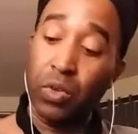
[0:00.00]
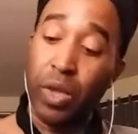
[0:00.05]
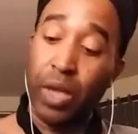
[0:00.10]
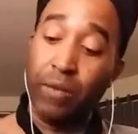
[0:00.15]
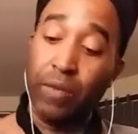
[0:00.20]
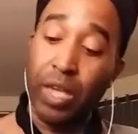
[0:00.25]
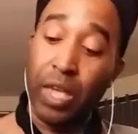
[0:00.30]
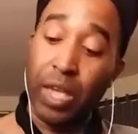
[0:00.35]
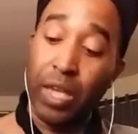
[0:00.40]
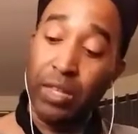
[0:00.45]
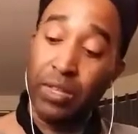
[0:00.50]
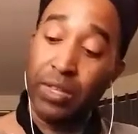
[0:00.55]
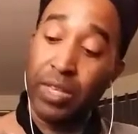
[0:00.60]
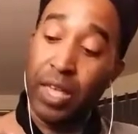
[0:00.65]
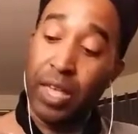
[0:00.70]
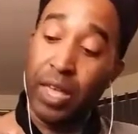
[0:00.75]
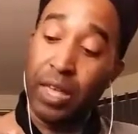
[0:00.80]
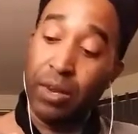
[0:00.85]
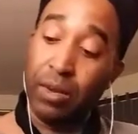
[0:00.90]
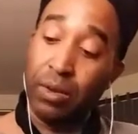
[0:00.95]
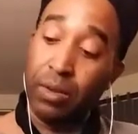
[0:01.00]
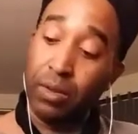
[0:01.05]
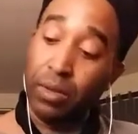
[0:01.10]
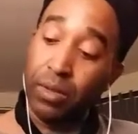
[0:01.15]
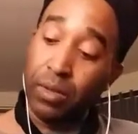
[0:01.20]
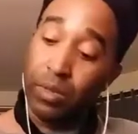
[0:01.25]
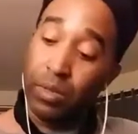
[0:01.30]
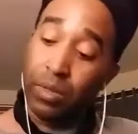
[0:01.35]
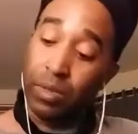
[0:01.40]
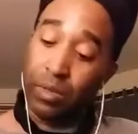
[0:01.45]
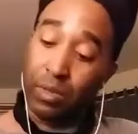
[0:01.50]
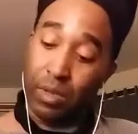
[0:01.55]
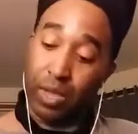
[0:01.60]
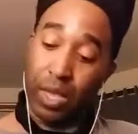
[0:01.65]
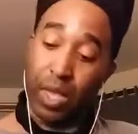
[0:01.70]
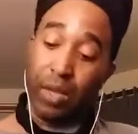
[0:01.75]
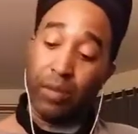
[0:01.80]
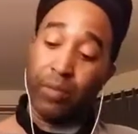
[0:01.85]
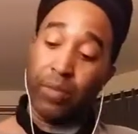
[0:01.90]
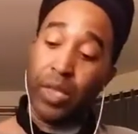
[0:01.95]
have 8, 10,
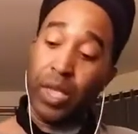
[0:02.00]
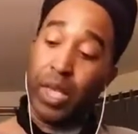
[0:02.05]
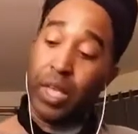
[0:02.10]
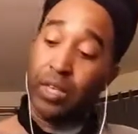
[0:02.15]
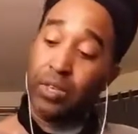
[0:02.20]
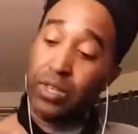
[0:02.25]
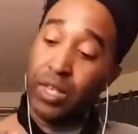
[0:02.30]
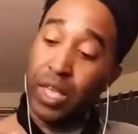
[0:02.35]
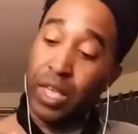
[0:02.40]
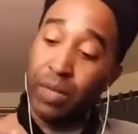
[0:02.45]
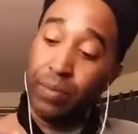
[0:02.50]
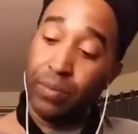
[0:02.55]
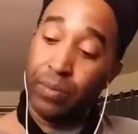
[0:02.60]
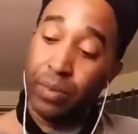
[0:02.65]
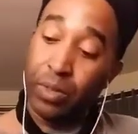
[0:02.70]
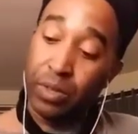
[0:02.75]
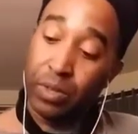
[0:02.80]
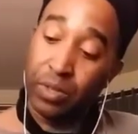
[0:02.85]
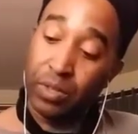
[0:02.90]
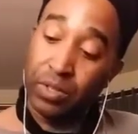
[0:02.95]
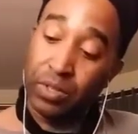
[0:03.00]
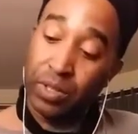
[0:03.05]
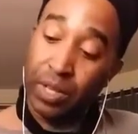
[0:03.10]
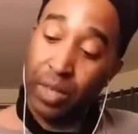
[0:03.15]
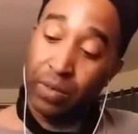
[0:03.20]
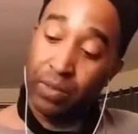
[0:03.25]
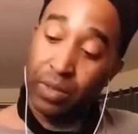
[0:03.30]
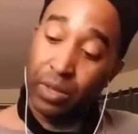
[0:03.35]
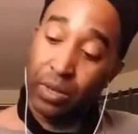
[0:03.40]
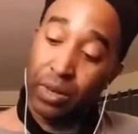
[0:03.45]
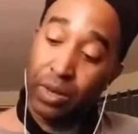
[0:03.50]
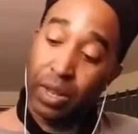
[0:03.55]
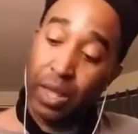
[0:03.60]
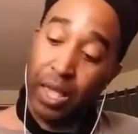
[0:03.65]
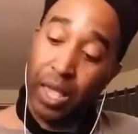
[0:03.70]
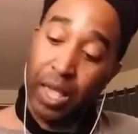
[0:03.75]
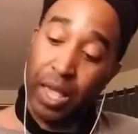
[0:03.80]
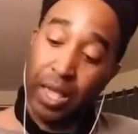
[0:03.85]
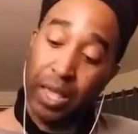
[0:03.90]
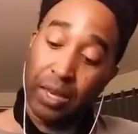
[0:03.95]
yeah, 8, 10, 7,
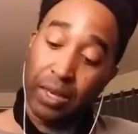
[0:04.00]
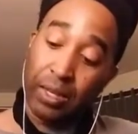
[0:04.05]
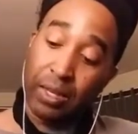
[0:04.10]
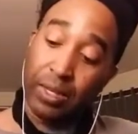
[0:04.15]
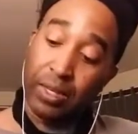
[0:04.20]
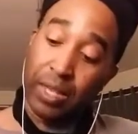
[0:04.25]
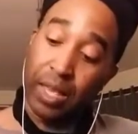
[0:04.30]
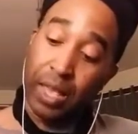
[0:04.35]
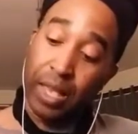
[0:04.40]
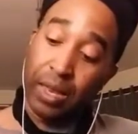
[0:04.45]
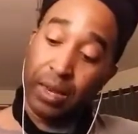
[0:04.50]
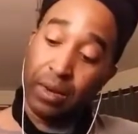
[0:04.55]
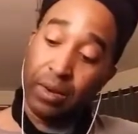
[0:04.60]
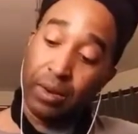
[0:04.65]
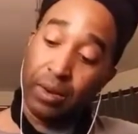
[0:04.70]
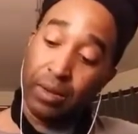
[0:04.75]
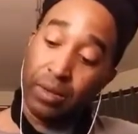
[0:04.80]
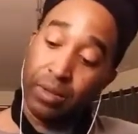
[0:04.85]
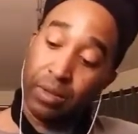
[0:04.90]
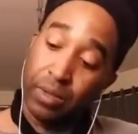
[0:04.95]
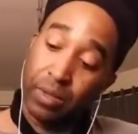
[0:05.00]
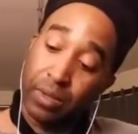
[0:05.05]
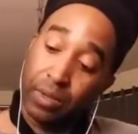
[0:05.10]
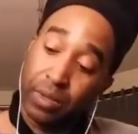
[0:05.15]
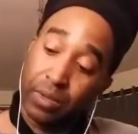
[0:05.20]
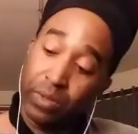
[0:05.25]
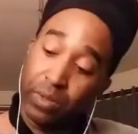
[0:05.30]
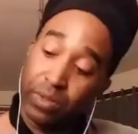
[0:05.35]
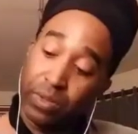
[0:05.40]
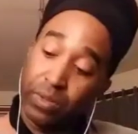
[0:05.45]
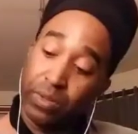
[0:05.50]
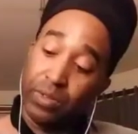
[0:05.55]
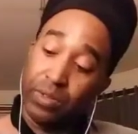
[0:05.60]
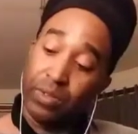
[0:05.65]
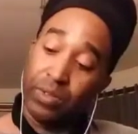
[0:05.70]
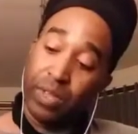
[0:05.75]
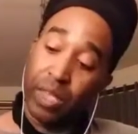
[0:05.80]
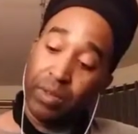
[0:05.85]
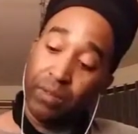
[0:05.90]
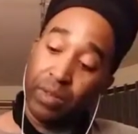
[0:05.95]
8, 10,
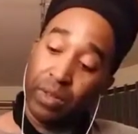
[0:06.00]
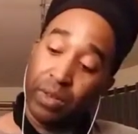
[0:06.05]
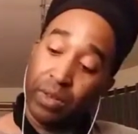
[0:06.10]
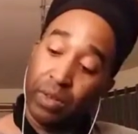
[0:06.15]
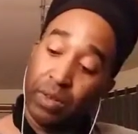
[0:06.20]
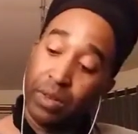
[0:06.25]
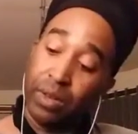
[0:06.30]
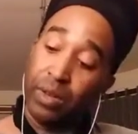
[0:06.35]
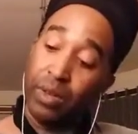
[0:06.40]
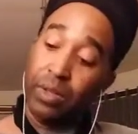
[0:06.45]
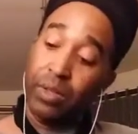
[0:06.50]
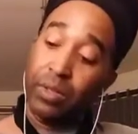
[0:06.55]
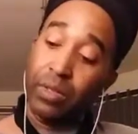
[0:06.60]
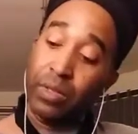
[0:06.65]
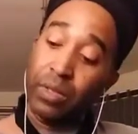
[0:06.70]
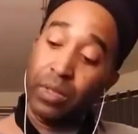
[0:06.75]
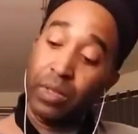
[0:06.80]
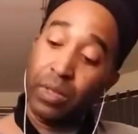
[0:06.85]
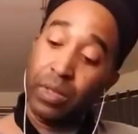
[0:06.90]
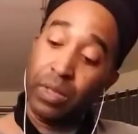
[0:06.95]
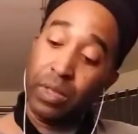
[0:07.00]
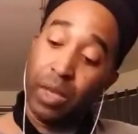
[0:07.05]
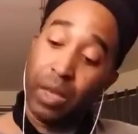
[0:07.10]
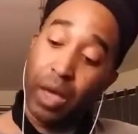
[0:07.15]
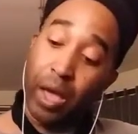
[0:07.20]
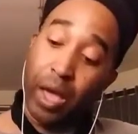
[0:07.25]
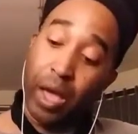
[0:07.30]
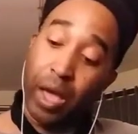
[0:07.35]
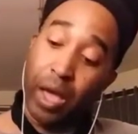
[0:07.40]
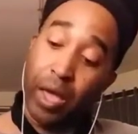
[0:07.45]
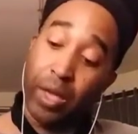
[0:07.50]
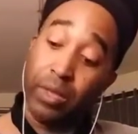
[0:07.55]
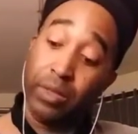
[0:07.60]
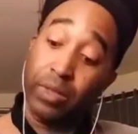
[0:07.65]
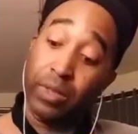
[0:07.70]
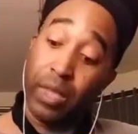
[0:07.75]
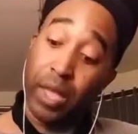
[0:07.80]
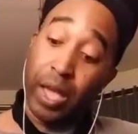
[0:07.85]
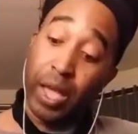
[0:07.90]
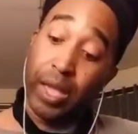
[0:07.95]
7,
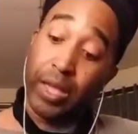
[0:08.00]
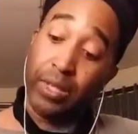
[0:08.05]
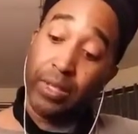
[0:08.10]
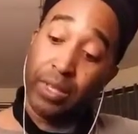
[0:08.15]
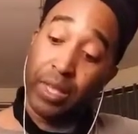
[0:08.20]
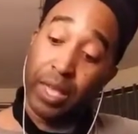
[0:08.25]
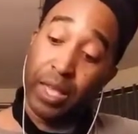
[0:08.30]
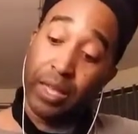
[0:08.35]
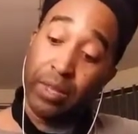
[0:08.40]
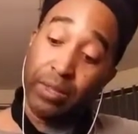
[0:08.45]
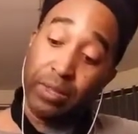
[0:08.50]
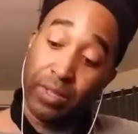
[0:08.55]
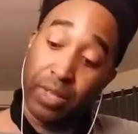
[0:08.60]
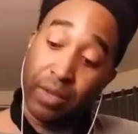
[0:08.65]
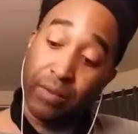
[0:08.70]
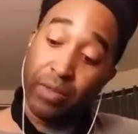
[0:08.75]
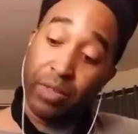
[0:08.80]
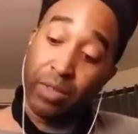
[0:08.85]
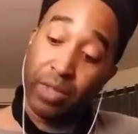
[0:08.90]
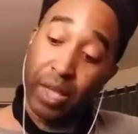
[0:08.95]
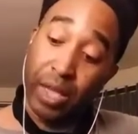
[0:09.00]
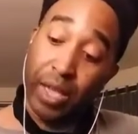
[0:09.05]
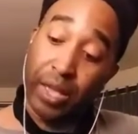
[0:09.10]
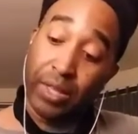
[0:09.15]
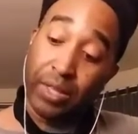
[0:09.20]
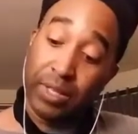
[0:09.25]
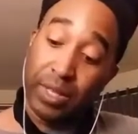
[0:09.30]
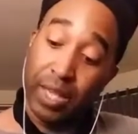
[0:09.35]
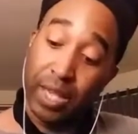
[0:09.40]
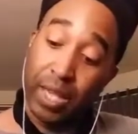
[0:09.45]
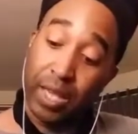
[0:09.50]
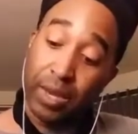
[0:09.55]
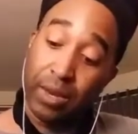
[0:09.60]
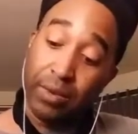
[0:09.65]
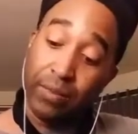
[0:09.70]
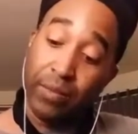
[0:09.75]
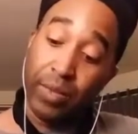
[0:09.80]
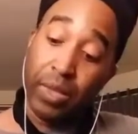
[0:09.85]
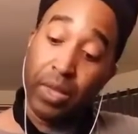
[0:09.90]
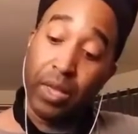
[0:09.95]
9, 10, 7, 9,
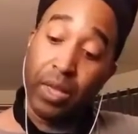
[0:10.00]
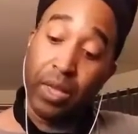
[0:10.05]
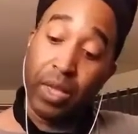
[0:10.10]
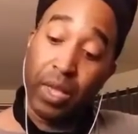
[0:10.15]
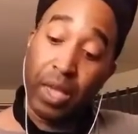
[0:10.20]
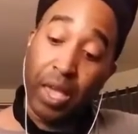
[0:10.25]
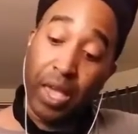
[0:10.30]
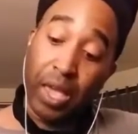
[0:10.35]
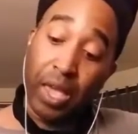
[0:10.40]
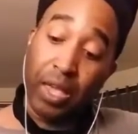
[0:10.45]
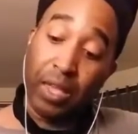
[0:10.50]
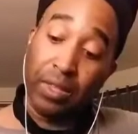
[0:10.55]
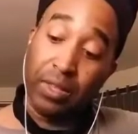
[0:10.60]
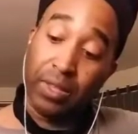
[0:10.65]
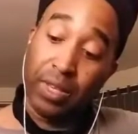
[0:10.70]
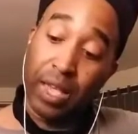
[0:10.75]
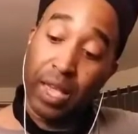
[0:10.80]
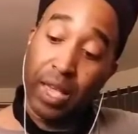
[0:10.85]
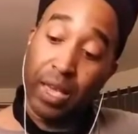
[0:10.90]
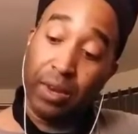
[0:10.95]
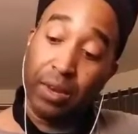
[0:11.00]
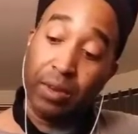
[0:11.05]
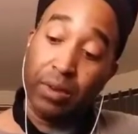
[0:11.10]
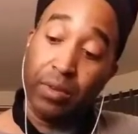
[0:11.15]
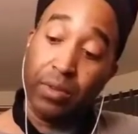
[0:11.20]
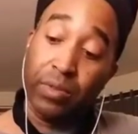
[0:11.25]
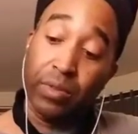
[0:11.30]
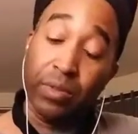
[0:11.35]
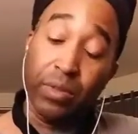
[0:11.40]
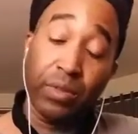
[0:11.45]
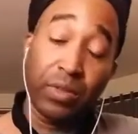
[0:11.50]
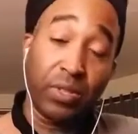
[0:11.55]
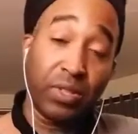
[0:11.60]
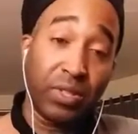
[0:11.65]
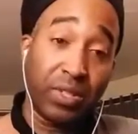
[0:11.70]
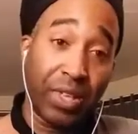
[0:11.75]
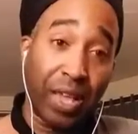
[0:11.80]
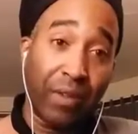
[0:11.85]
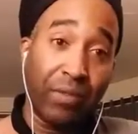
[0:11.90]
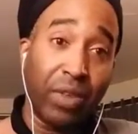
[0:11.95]
10, 8, 10,
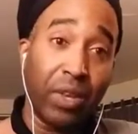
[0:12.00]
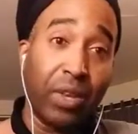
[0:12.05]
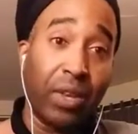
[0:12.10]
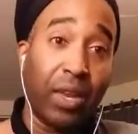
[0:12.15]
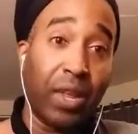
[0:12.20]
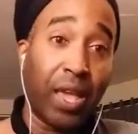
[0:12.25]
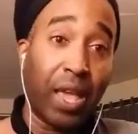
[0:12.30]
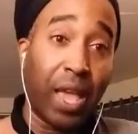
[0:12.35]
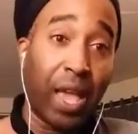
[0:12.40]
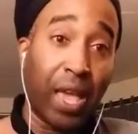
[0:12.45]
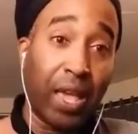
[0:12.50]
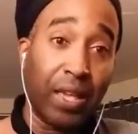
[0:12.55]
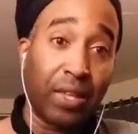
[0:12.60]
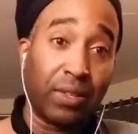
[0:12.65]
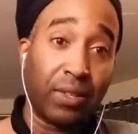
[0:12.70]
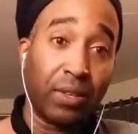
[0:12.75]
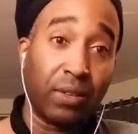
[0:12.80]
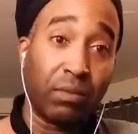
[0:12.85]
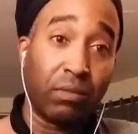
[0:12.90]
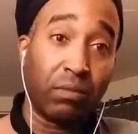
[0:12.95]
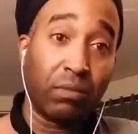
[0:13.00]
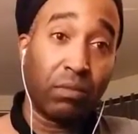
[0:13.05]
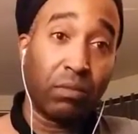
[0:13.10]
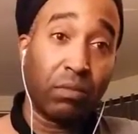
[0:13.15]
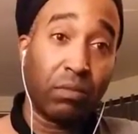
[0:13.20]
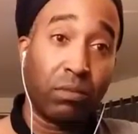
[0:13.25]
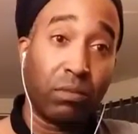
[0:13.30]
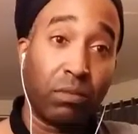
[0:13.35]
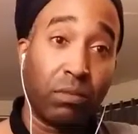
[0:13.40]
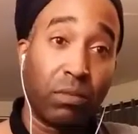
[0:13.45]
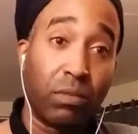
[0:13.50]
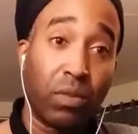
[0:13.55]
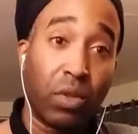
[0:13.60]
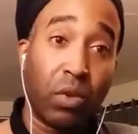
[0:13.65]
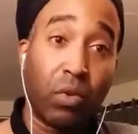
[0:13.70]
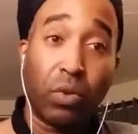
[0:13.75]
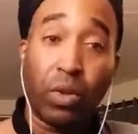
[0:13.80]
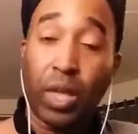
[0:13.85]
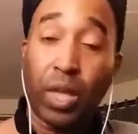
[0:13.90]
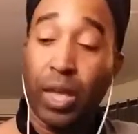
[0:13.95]
7, 8.
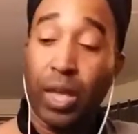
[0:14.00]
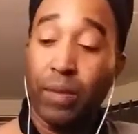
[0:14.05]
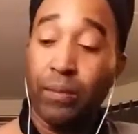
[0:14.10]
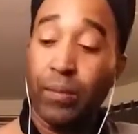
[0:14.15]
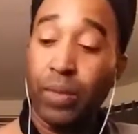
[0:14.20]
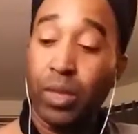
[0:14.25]
Okay,